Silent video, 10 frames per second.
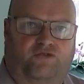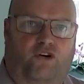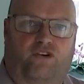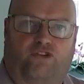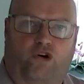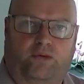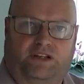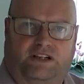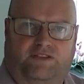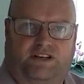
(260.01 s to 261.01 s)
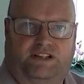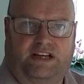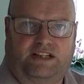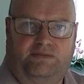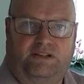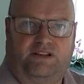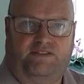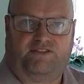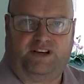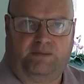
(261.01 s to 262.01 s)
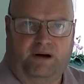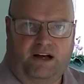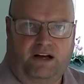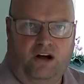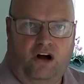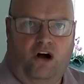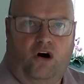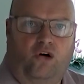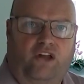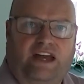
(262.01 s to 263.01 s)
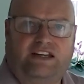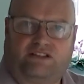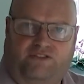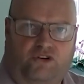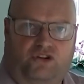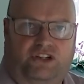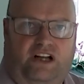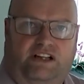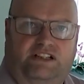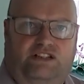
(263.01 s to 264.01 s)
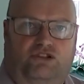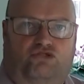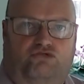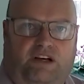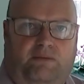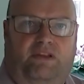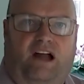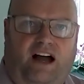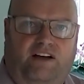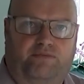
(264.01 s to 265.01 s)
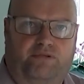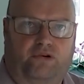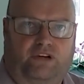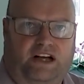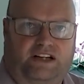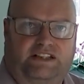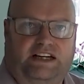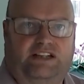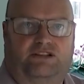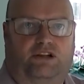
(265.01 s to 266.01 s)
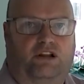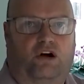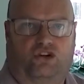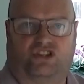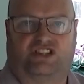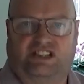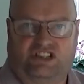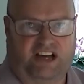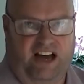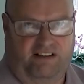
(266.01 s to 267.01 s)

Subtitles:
for formative assessment and feedback, or there is the functionality to stream live broadcast into the larger teaching